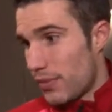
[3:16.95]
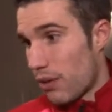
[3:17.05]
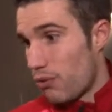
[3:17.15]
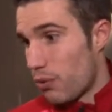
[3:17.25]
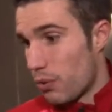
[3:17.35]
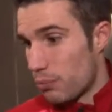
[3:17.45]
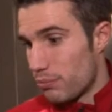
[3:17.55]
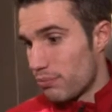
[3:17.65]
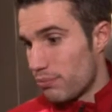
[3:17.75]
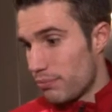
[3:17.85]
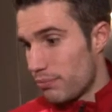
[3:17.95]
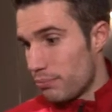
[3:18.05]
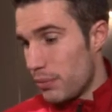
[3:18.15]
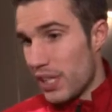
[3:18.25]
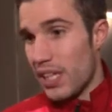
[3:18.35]
everyone
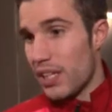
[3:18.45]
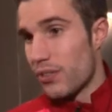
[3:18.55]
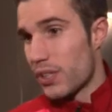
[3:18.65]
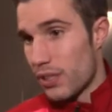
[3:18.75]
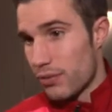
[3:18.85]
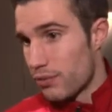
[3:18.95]
believes